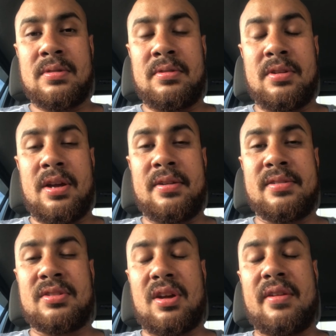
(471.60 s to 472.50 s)
you know,
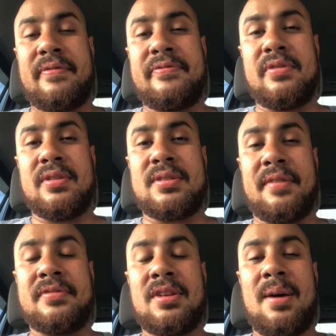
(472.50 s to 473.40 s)
is going through a
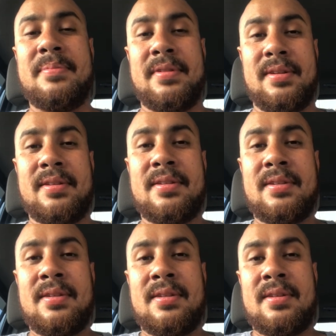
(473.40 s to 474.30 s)
tough time there.
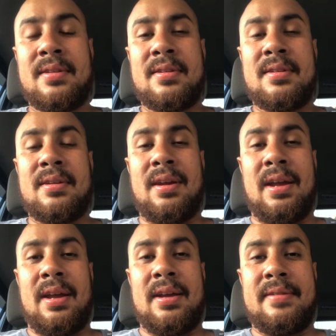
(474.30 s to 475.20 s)

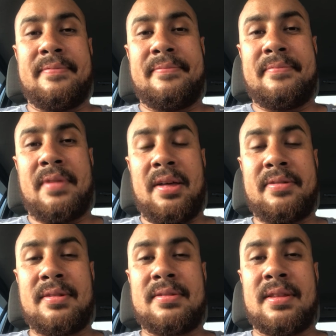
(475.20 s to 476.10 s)
And I
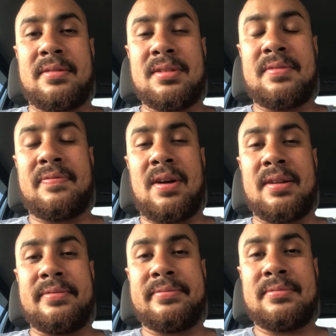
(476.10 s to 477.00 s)
think that this
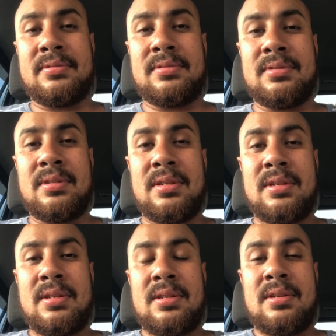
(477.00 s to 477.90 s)
fight
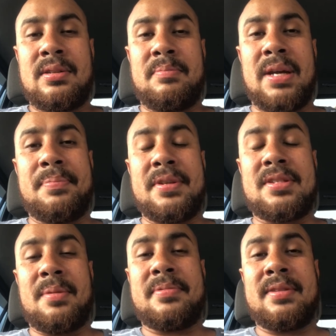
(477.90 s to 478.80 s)
may be
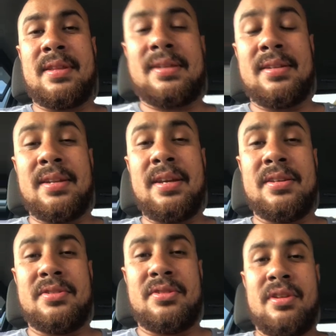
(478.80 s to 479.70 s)
something that he
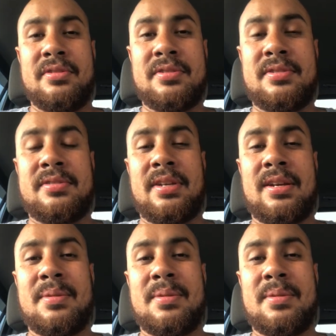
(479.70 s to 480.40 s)
needs, you know, just to take a